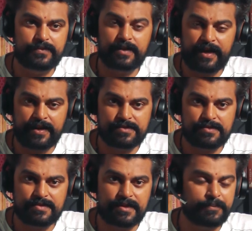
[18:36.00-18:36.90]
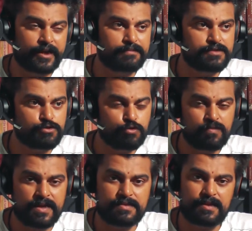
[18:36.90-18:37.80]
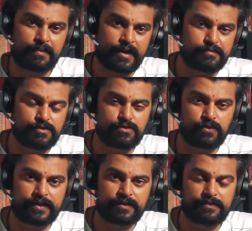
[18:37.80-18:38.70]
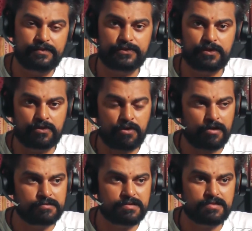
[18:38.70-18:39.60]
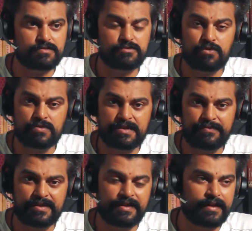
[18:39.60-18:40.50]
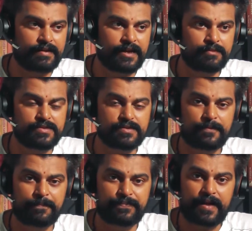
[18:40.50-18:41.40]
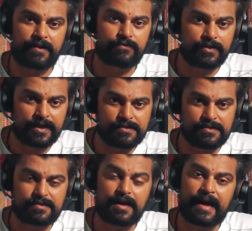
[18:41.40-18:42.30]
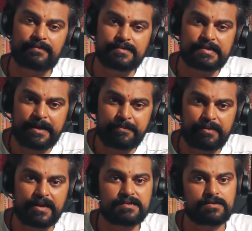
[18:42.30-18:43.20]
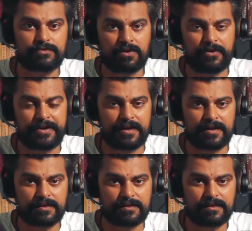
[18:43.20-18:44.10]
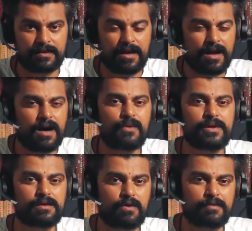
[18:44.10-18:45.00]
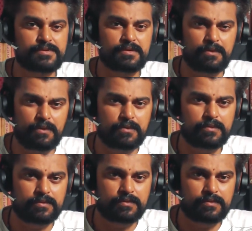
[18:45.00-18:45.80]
The rains, sometimes too much, sometimes too little. The droughts, so severe at times, and floods at the same place the following year. How will crops grow?